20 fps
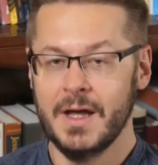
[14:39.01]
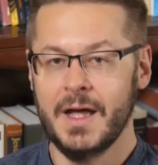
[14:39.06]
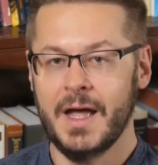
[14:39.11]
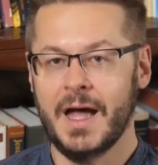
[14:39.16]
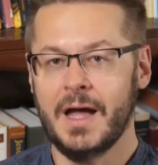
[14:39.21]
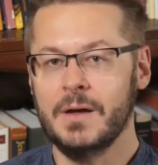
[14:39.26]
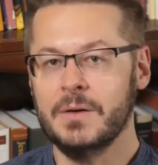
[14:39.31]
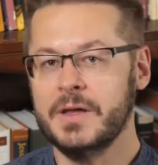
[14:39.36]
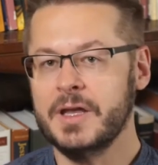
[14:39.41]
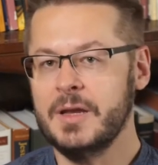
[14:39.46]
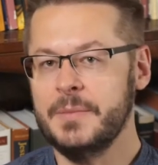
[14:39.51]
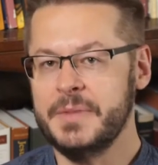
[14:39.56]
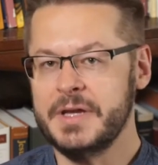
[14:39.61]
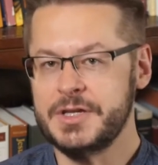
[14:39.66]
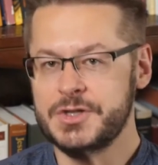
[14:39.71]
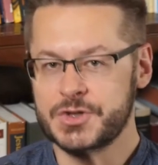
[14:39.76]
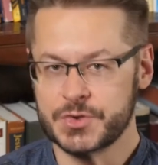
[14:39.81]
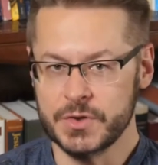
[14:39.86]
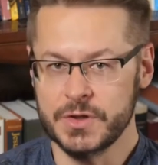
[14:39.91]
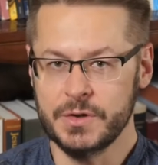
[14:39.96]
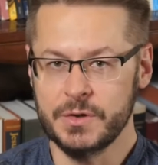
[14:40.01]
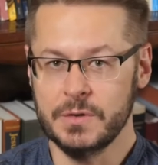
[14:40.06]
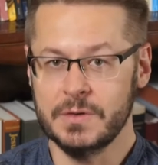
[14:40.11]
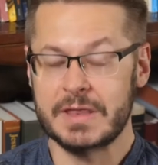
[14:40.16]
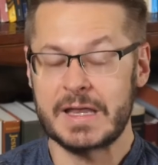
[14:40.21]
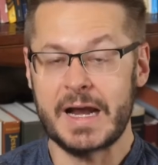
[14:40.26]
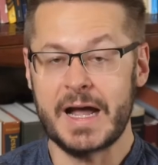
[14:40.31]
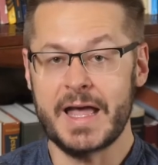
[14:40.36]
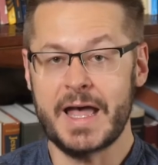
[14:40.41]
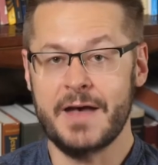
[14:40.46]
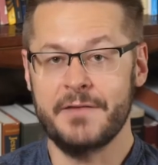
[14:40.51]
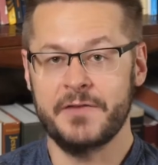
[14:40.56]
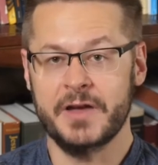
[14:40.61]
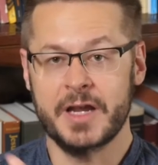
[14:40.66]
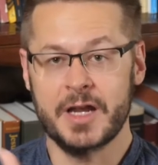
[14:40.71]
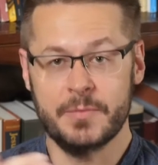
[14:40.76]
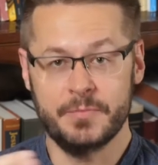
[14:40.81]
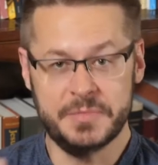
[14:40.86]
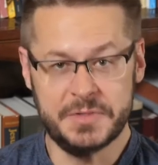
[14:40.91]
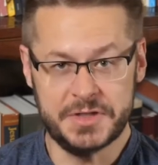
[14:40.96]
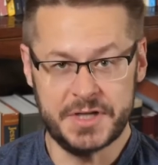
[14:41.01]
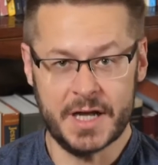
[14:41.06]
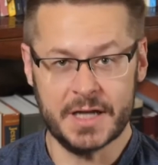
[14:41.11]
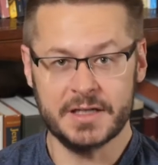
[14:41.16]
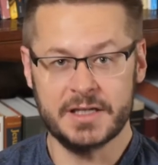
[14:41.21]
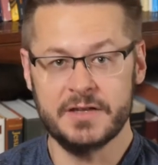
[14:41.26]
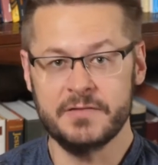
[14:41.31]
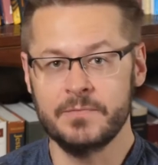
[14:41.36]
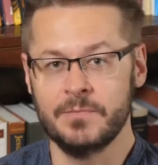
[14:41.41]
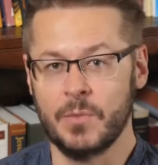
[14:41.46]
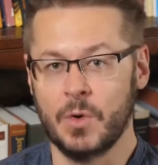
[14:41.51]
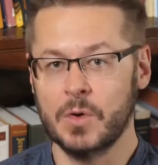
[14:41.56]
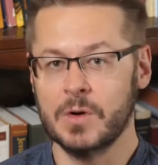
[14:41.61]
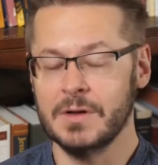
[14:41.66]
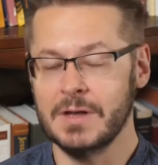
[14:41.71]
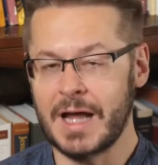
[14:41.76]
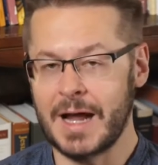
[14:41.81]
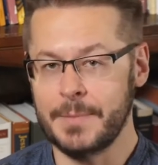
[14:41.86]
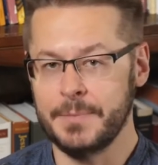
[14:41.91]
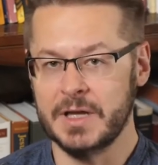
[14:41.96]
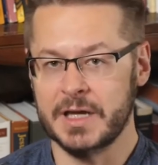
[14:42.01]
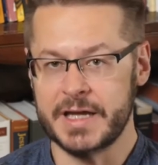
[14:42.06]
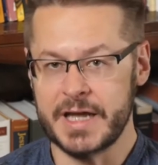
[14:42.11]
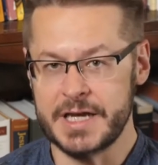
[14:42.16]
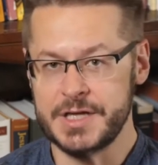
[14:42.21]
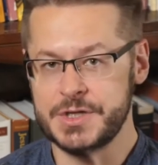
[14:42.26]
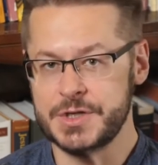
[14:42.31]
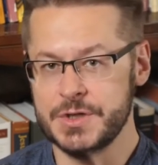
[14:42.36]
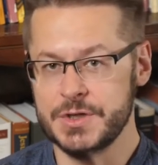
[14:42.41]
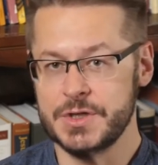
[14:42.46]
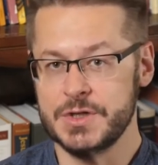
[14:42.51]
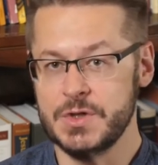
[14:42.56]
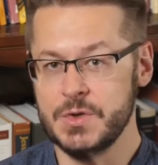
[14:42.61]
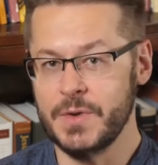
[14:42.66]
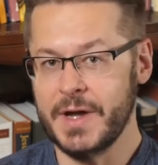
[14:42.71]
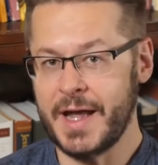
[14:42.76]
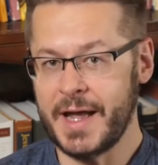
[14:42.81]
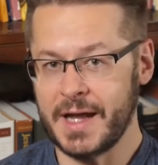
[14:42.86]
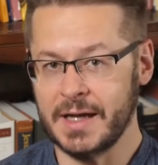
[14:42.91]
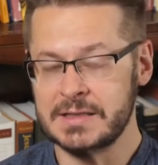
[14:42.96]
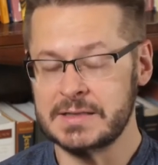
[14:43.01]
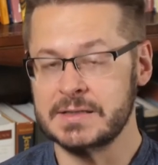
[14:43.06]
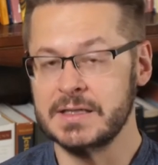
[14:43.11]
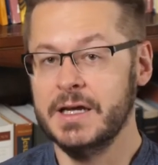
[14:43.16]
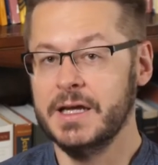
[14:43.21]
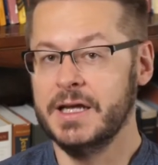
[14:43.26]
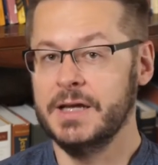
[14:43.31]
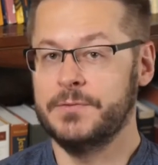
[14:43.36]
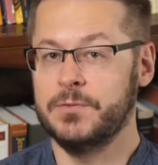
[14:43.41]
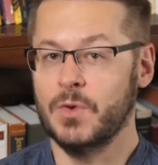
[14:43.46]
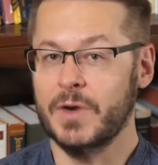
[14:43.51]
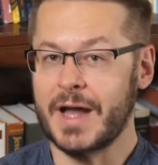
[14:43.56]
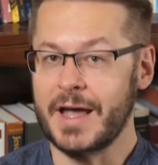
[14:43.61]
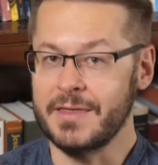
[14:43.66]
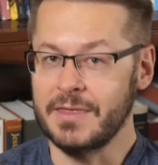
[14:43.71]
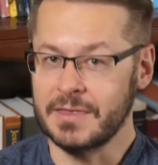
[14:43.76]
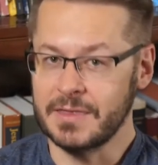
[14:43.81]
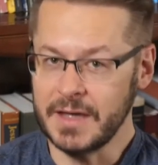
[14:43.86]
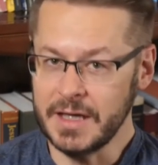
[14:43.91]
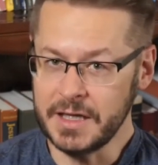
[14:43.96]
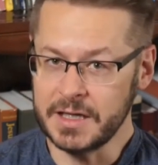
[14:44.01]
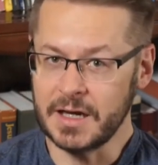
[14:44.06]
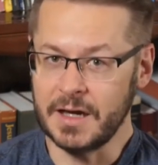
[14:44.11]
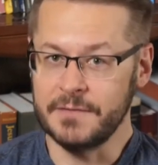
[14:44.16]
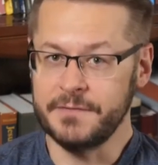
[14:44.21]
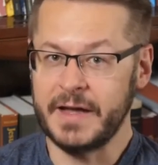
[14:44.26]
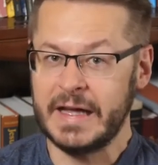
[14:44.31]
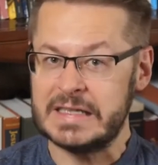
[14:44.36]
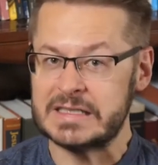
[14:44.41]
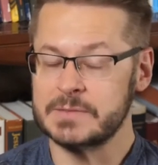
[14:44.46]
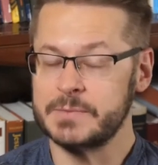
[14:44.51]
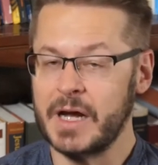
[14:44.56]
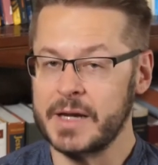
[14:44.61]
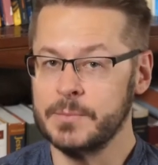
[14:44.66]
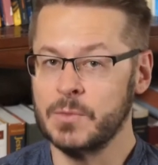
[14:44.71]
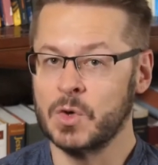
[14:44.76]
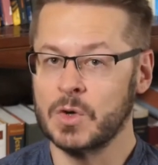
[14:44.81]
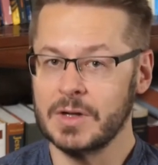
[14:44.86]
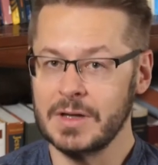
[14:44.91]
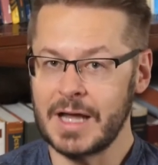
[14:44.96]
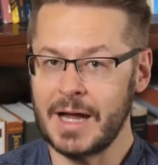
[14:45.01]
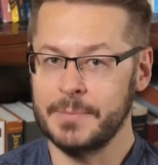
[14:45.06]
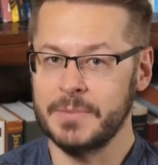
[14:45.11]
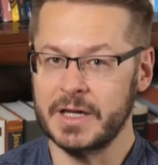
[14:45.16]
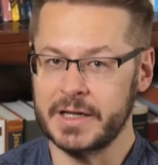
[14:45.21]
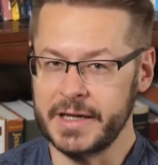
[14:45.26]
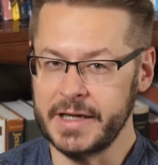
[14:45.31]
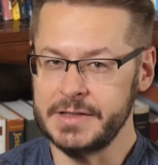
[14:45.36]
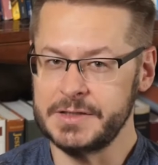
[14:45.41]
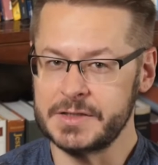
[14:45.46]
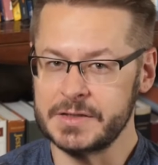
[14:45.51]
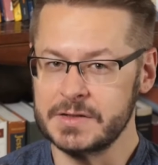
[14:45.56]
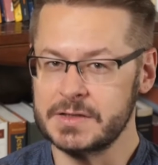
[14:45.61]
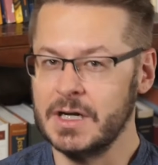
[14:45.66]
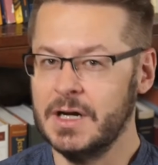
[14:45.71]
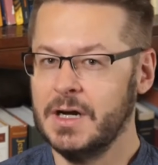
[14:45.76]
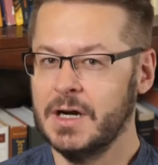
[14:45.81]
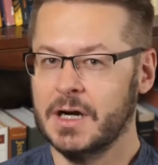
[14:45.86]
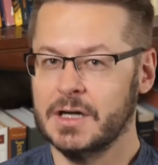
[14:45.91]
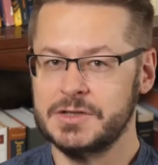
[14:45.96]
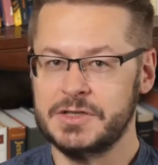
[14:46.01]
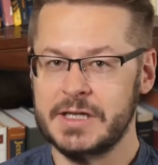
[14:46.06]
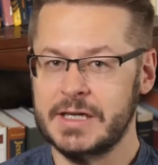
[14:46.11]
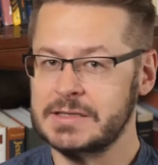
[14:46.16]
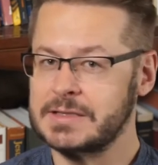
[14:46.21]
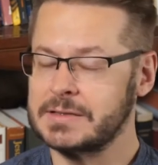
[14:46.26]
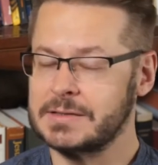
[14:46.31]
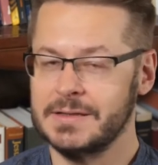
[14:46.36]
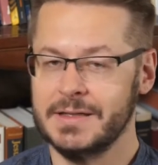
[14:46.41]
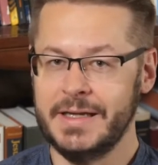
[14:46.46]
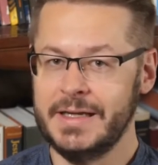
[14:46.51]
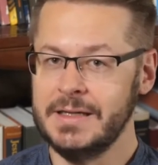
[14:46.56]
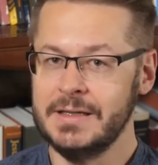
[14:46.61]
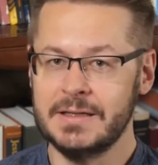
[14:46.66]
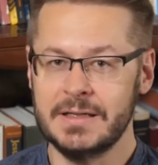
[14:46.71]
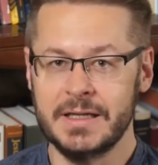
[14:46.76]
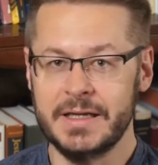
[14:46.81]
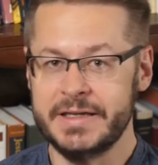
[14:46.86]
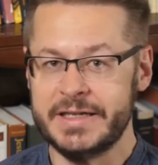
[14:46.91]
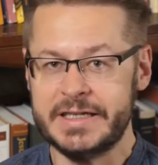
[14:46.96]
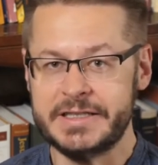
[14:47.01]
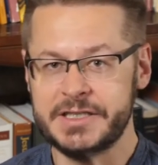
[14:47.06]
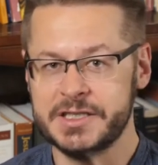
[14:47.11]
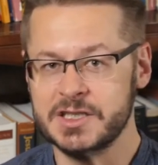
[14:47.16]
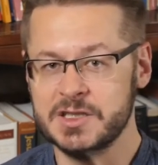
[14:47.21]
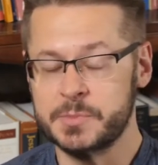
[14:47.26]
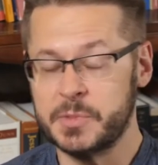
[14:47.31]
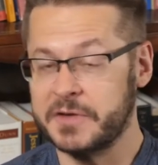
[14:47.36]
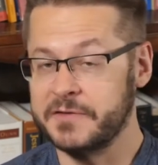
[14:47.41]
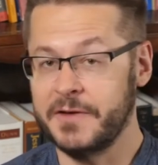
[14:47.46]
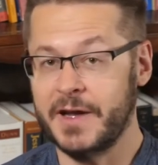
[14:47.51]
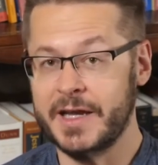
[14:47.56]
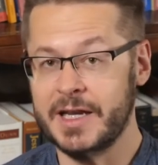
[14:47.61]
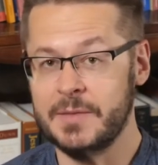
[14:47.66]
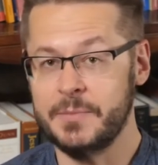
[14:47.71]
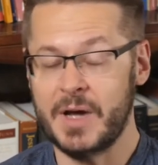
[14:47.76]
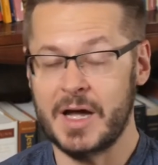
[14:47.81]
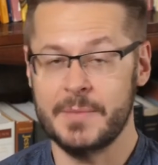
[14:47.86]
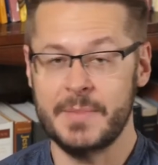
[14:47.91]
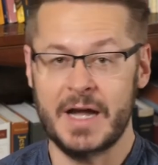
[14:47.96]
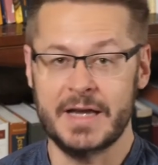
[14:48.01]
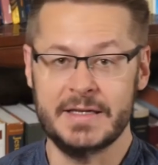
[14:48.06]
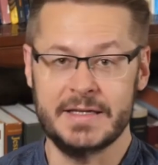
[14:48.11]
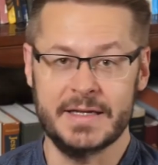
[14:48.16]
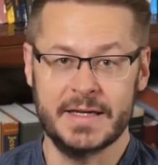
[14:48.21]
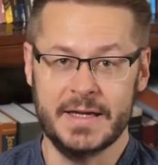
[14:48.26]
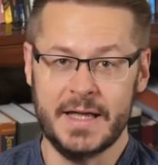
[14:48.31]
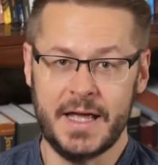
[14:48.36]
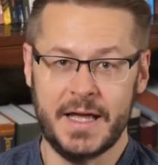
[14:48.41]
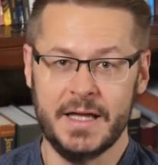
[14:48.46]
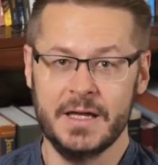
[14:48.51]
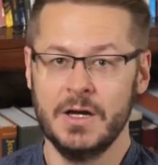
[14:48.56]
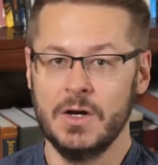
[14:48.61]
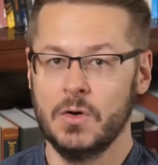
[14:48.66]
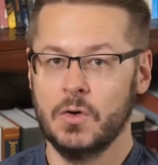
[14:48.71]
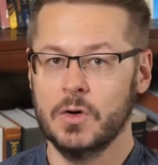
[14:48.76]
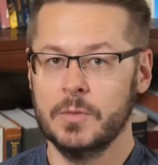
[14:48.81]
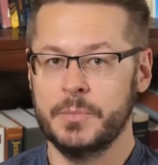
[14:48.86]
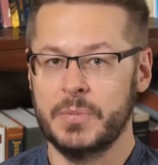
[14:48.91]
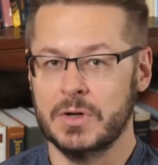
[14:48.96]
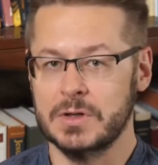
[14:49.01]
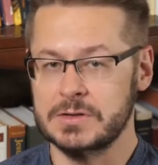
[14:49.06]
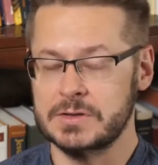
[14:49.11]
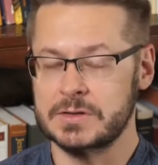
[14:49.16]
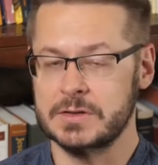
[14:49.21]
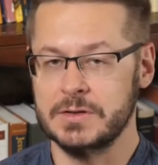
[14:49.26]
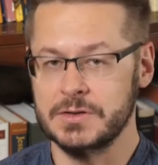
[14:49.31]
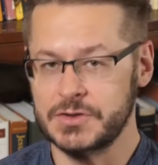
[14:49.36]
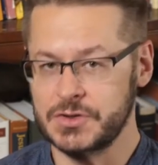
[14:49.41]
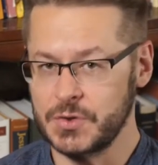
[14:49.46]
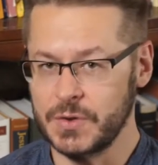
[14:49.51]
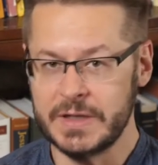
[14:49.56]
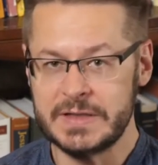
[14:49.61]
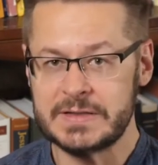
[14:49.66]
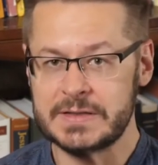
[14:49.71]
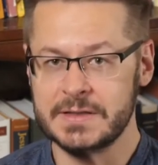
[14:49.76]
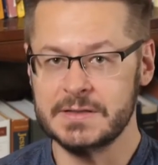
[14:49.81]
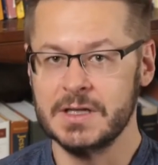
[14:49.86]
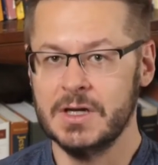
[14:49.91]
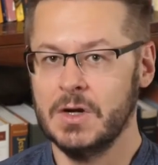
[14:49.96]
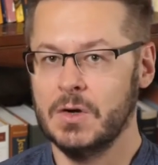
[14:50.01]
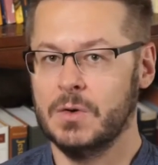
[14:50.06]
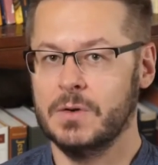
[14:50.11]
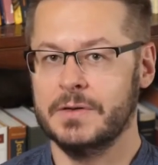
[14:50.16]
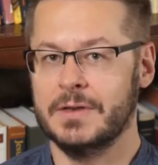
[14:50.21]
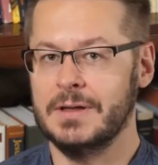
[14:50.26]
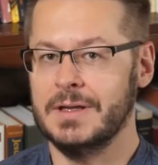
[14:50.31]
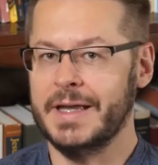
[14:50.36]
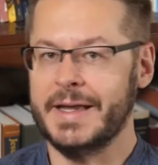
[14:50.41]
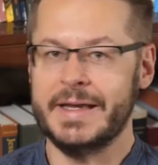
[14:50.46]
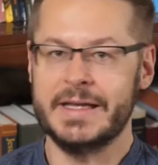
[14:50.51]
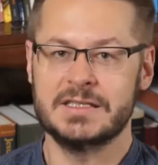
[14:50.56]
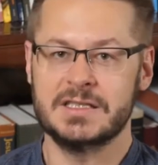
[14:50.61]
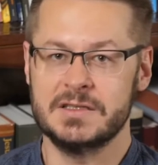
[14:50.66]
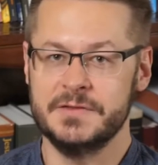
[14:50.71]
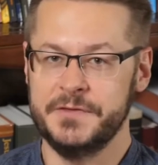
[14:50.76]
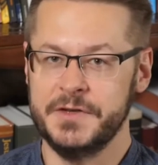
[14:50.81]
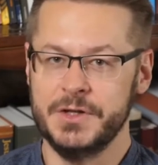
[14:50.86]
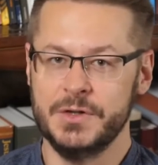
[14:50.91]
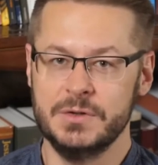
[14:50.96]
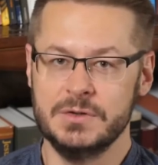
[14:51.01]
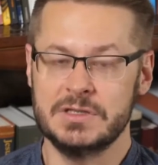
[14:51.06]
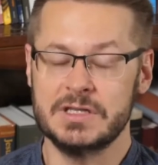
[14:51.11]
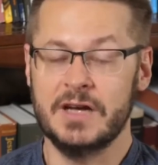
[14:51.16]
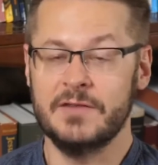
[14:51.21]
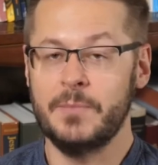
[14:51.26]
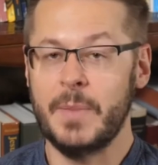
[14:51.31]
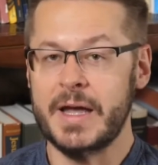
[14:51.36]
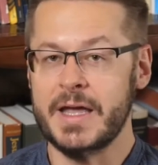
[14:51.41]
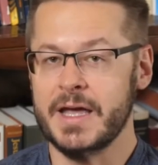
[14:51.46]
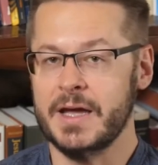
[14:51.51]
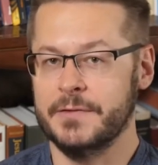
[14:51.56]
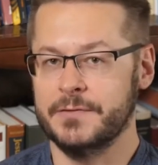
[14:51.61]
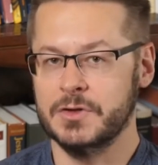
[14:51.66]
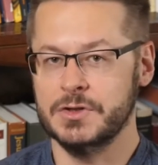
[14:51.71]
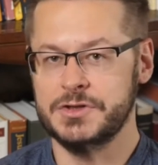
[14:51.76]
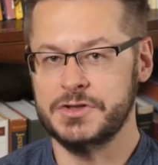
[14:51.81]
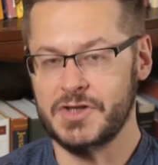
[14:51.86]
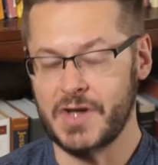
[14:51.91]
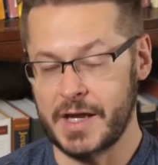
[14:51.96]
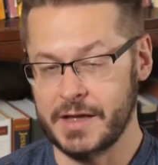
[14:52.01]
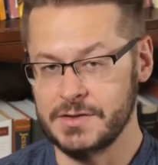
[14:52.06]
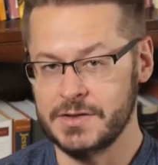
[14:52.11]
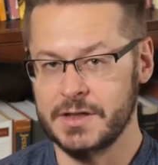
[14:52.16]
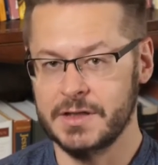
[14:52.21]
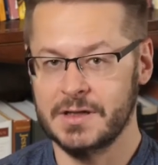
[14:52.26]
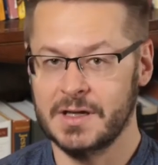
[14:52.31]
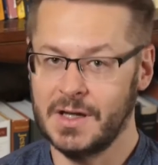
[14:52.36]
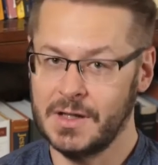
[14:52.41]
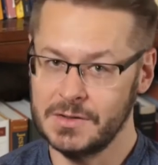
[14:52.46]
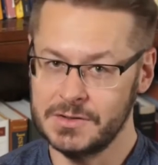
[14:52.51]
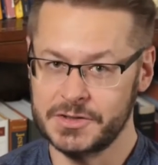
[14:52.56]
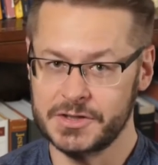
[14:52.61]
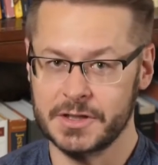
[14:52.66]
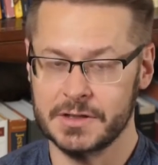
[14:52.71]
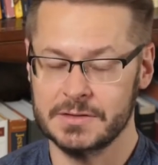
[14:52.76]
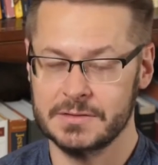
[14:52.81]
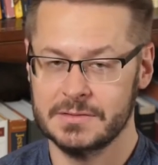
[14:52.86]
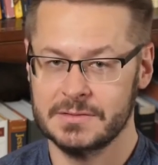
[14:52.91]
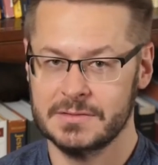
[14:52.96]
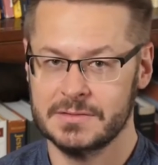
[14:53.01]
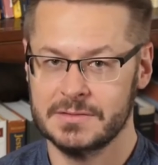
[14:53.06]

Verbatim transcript: How can it be true that I have an objective moral obligation to do X if what I think of as my moral obligations are just inclinations provided by my DNA or personal choices or the latest views of my ever changing culture?